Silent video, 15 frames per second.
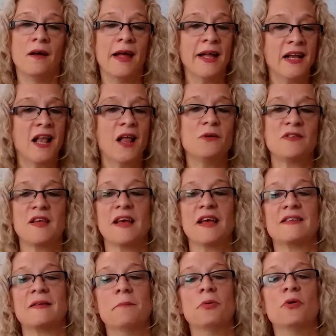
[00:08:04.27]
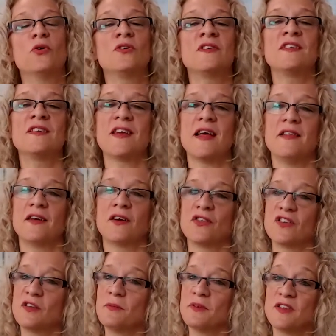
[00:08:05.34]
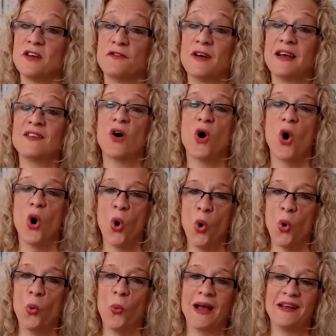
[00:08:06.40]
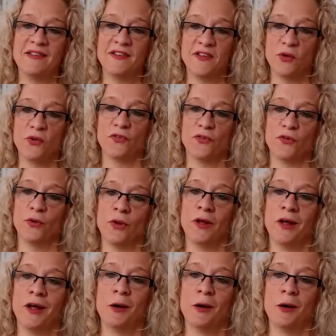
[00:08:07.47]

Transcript: In closing, it's important to say that customer surveys are always useful,